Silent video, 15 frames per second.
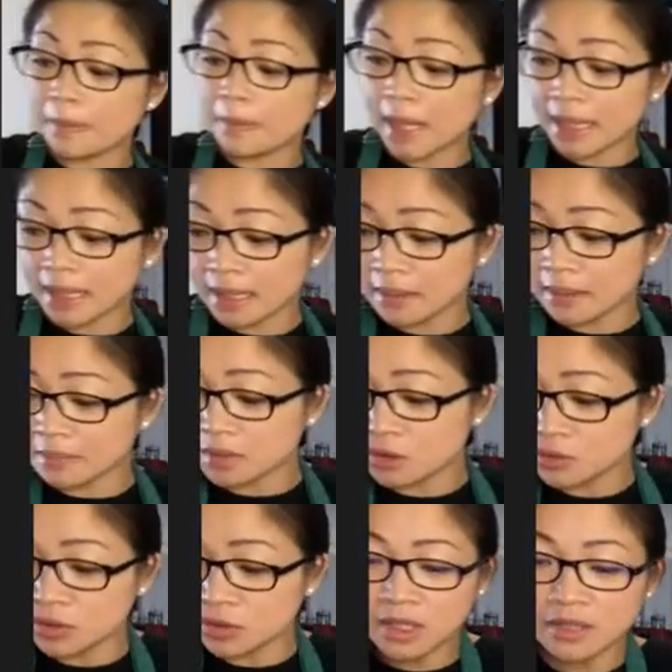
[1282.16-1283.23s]
use your
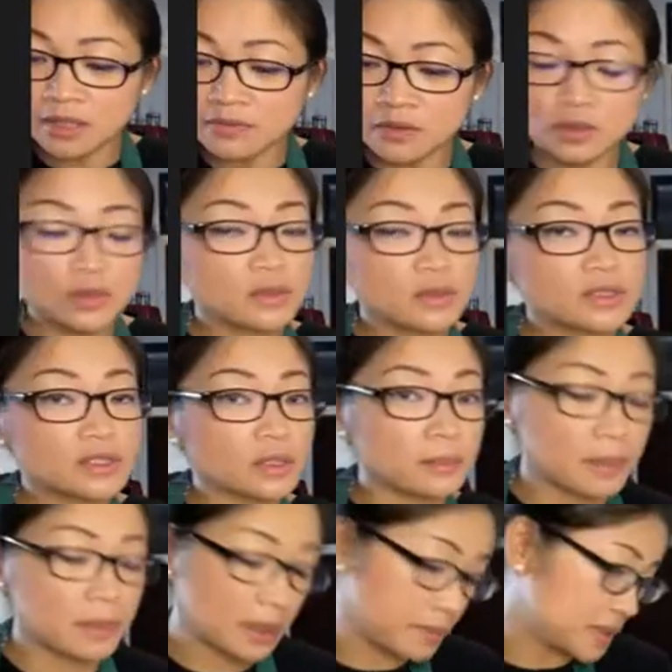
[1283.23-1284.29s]
bayam. You don't have to
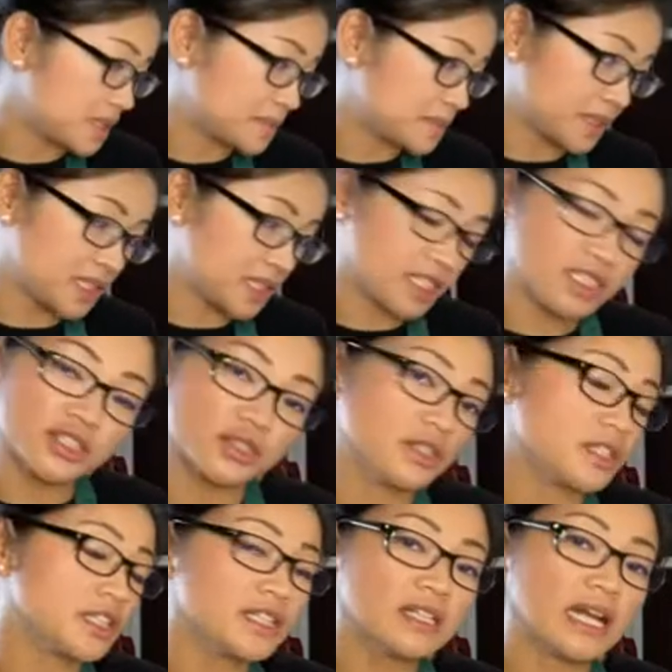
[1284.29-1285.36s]
use your baby spinach
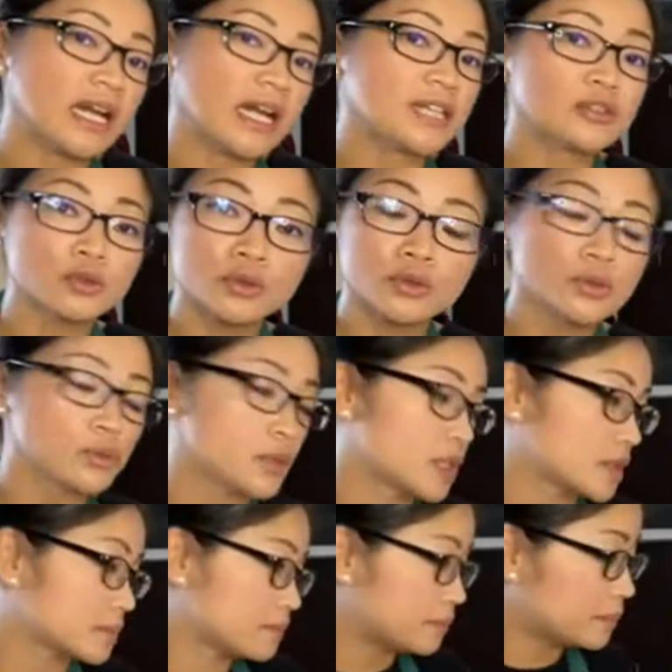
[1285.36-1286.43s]
only. I do
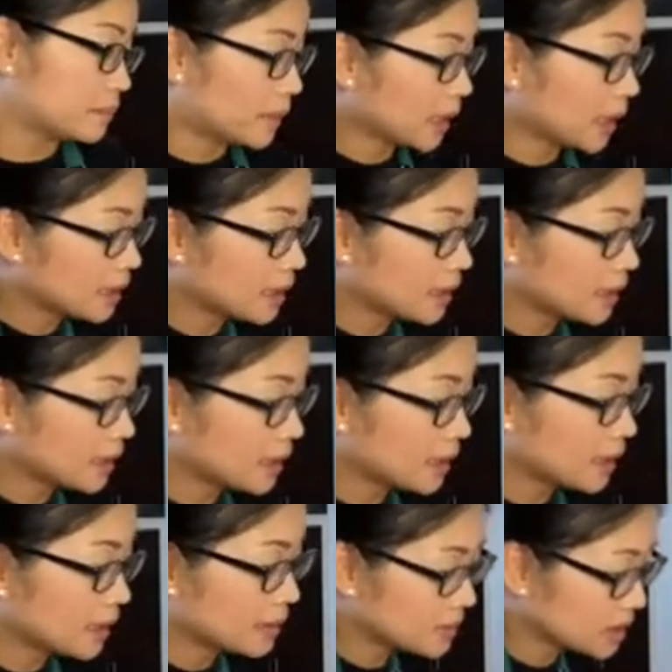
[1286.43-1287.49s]
with bayam,
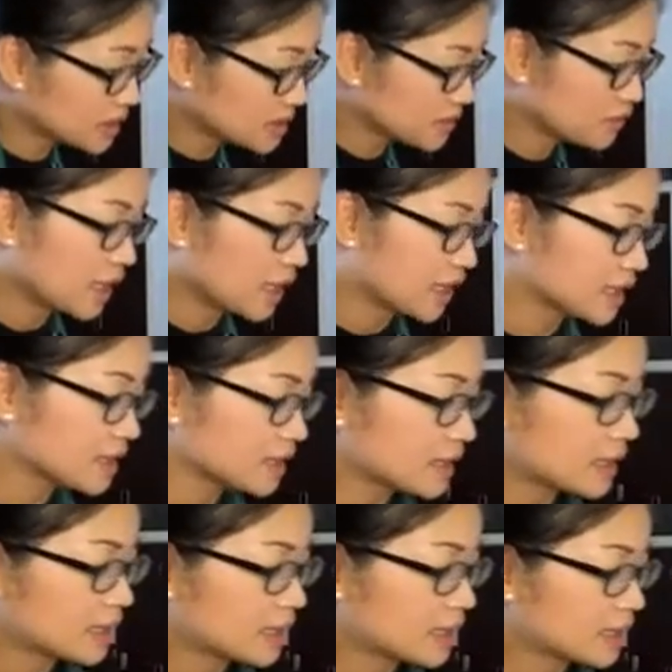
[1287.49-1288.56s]
it's fine.
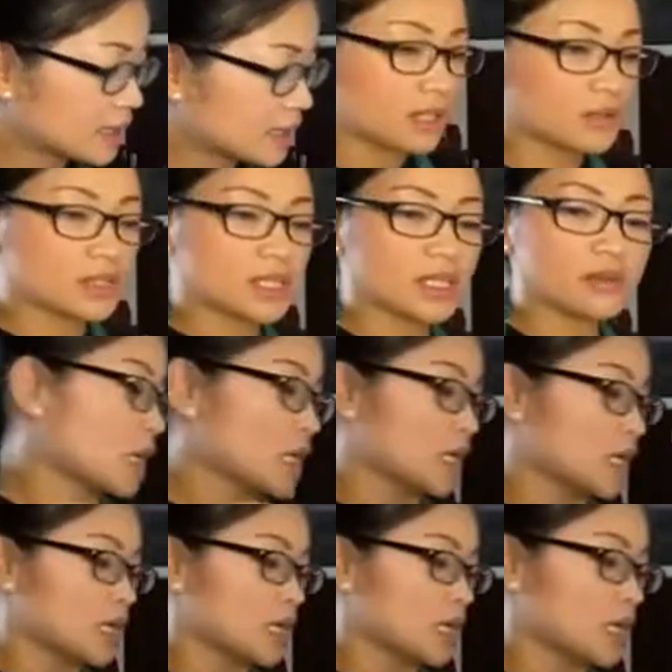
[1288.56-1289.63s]
Okay, well,
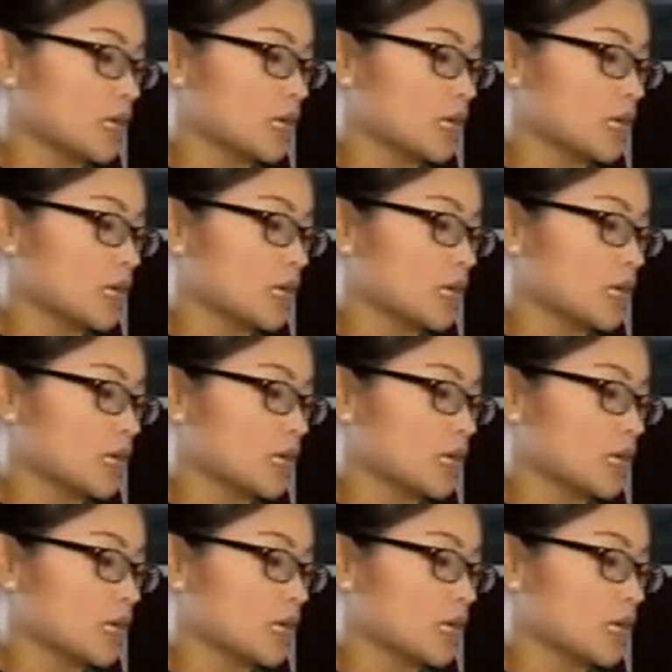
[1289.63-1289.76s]
um,